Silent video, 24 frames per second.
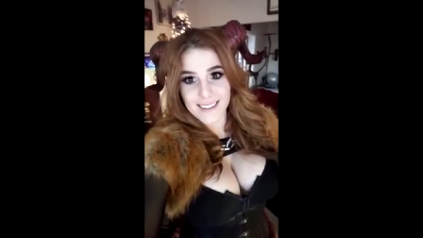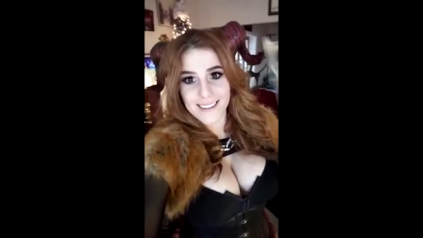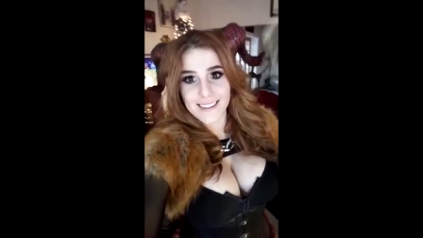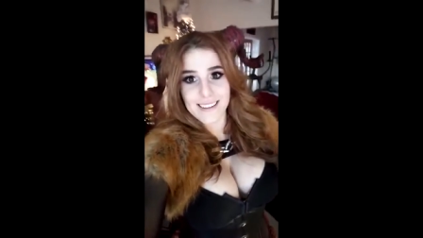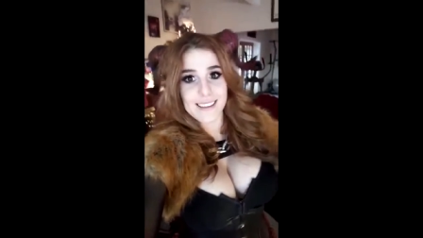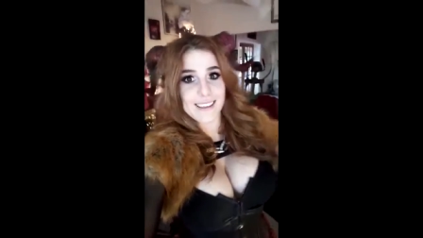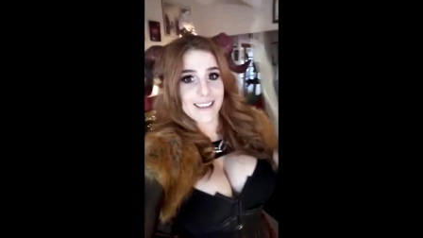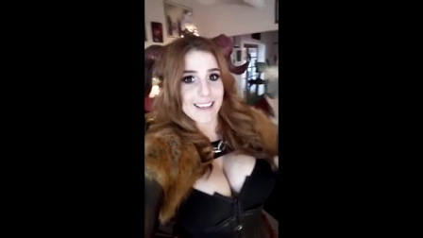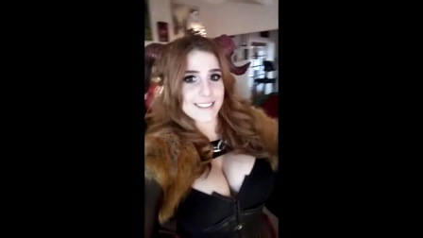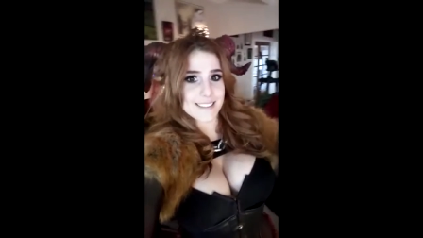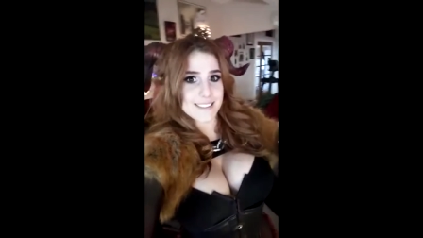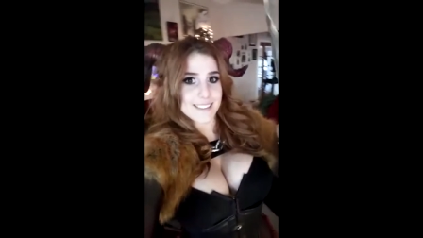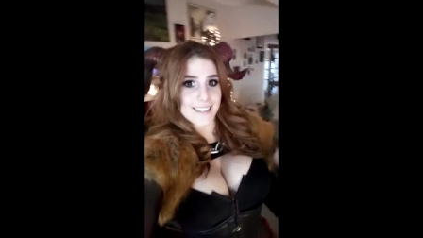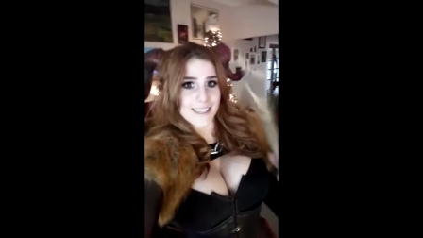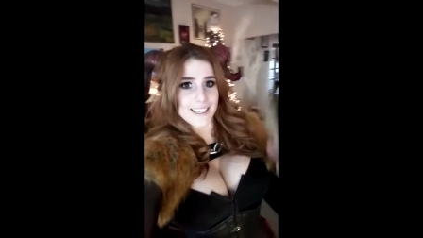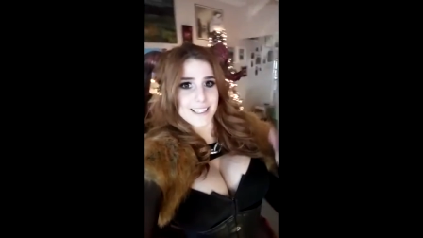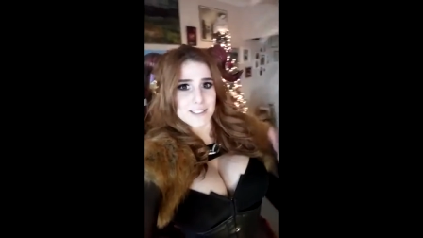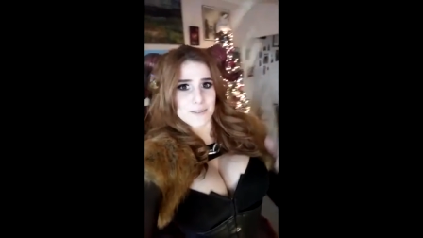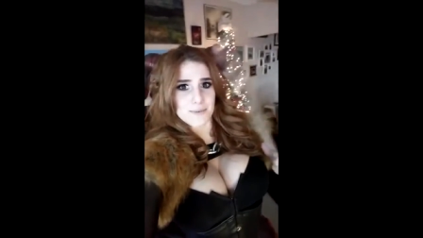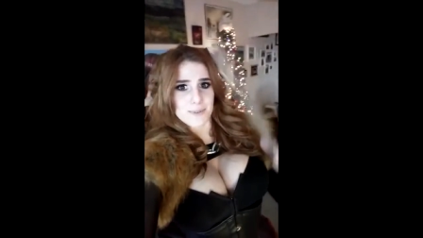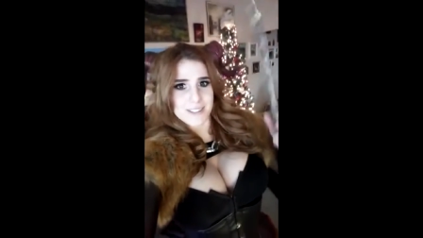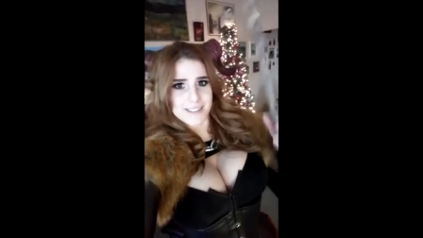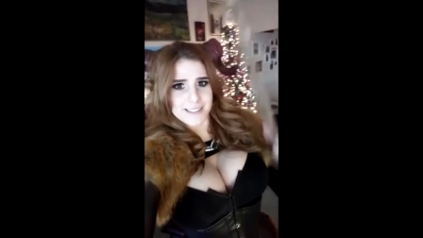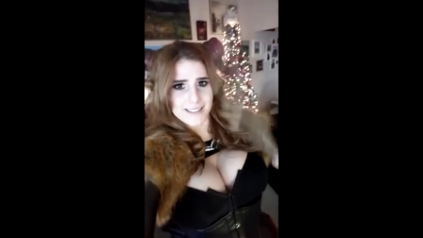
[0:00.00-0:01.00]
he hits
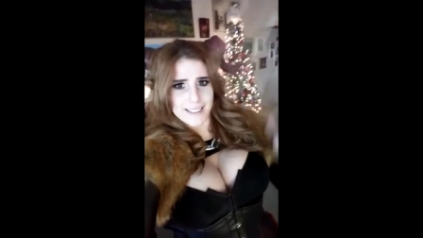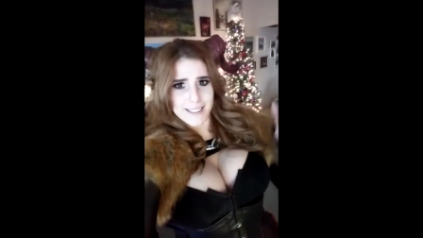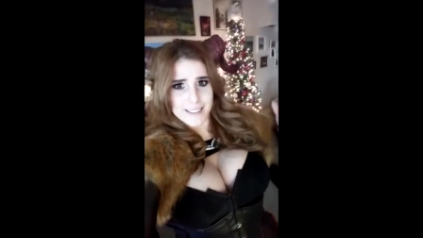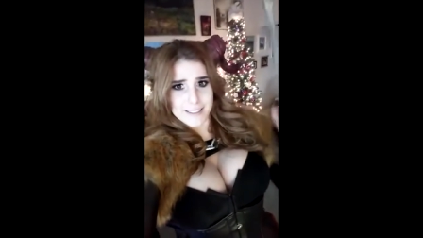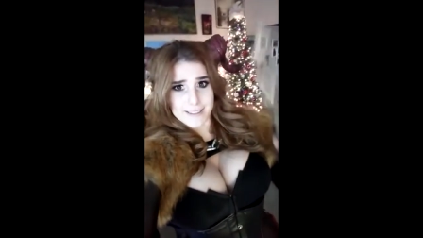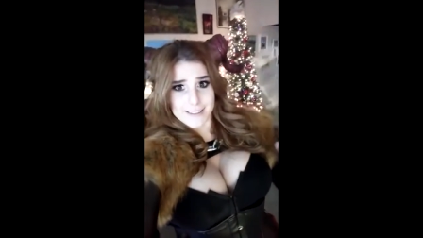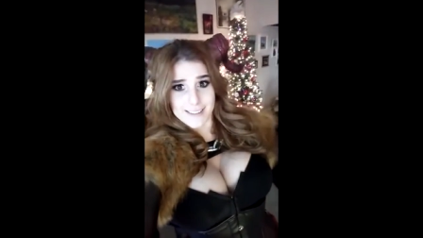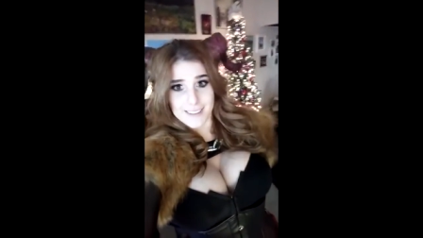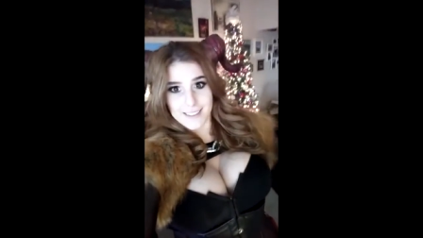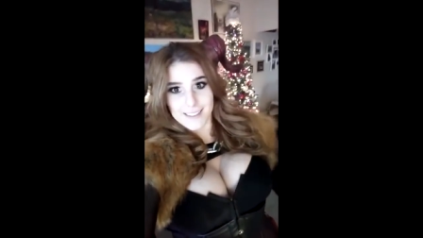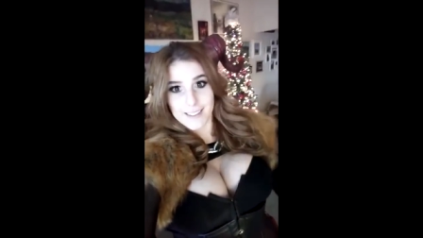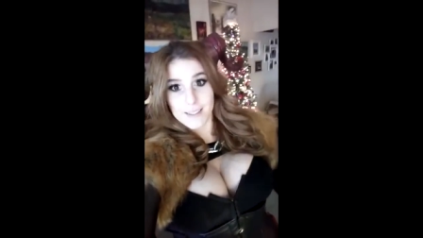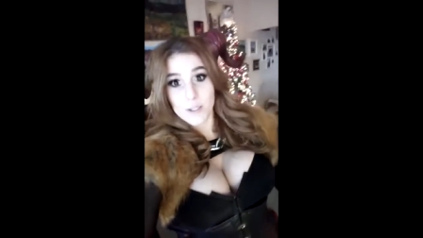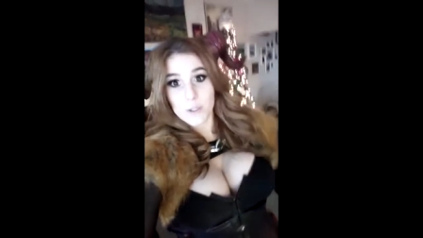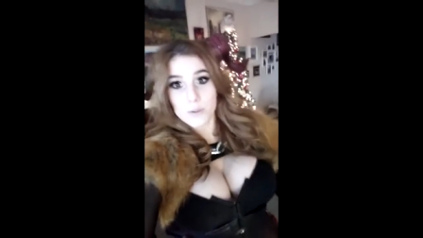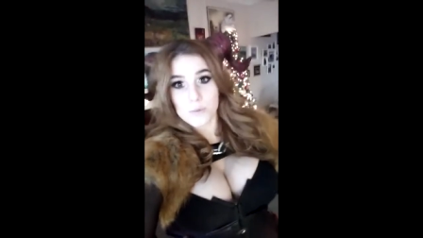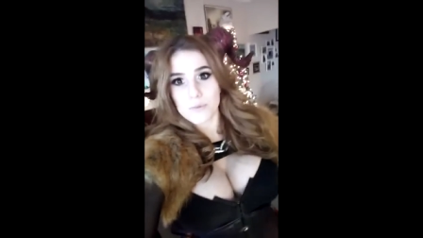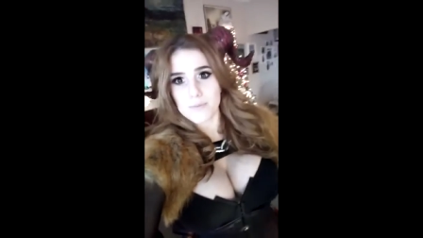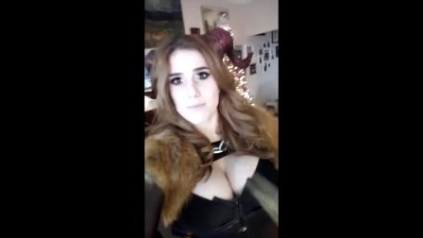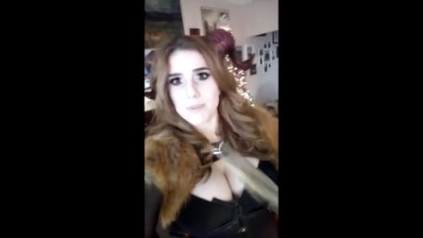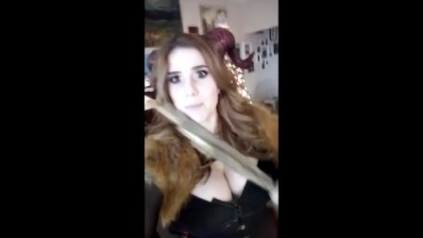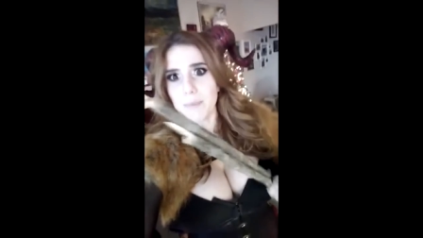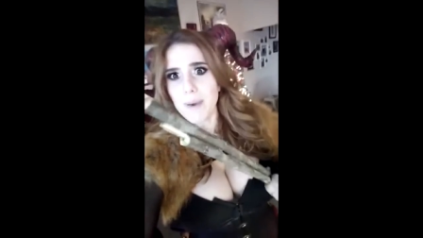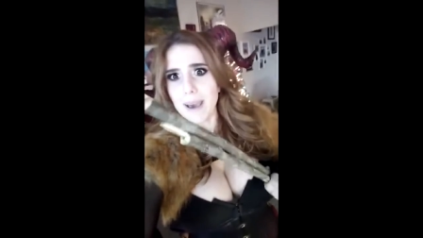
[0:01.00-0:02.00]
kids with sticks.
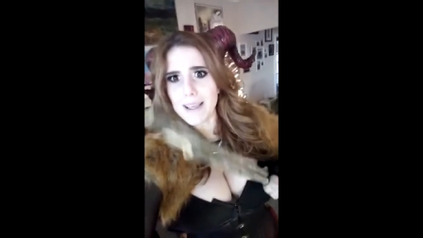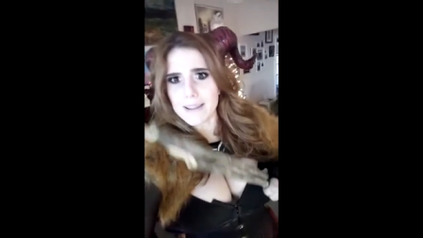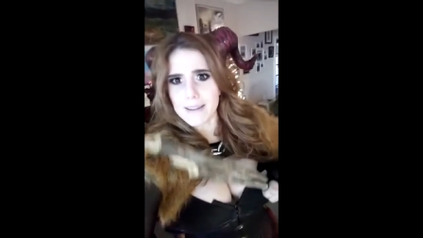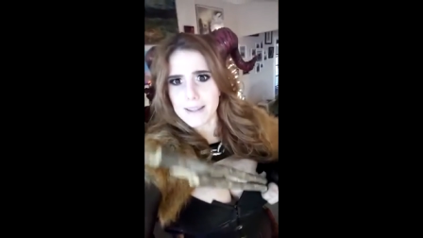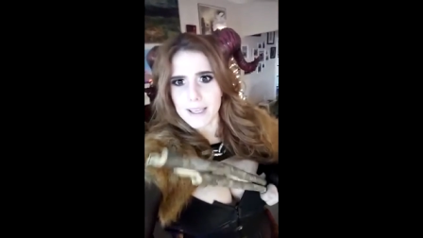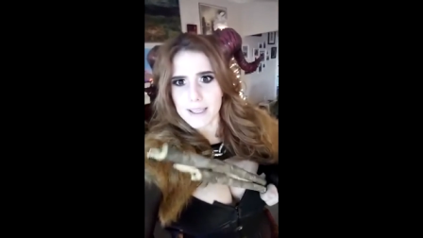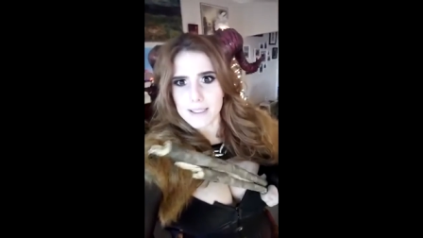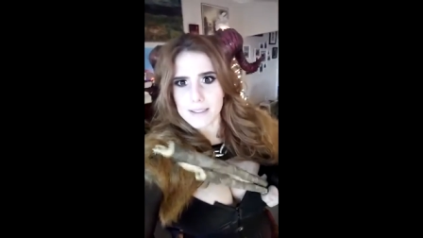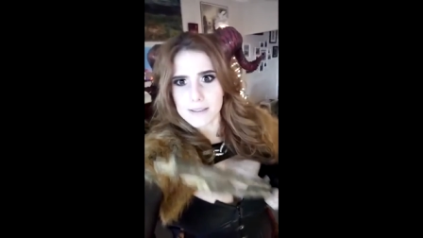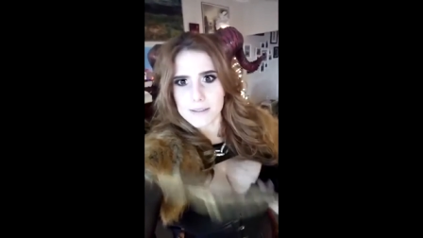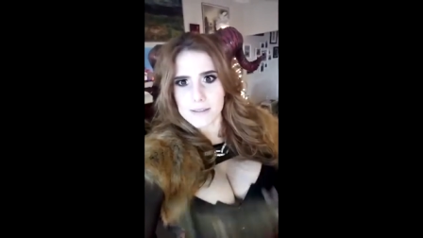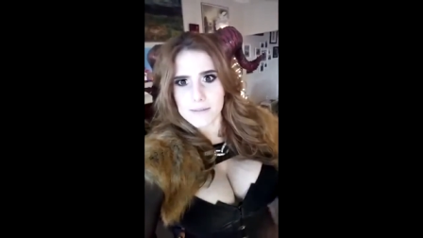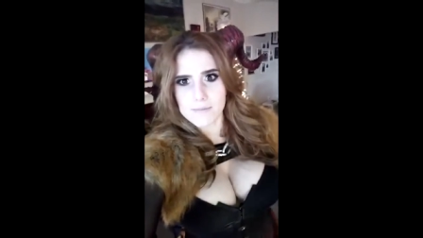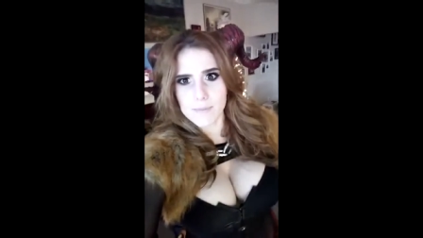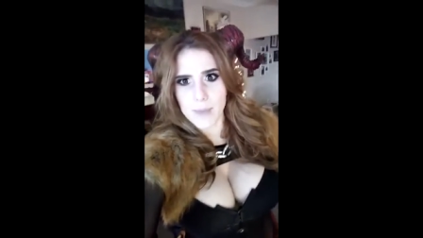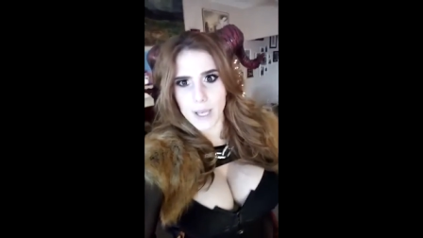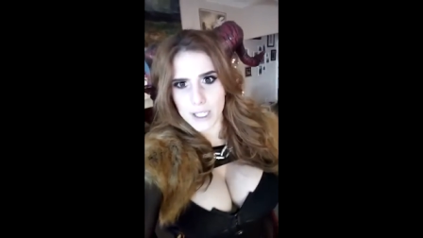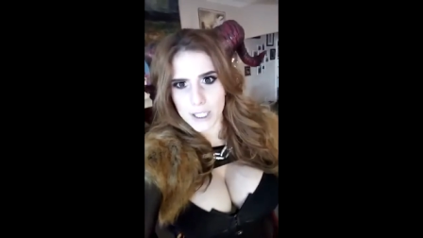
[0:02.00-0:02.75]
The bad kids.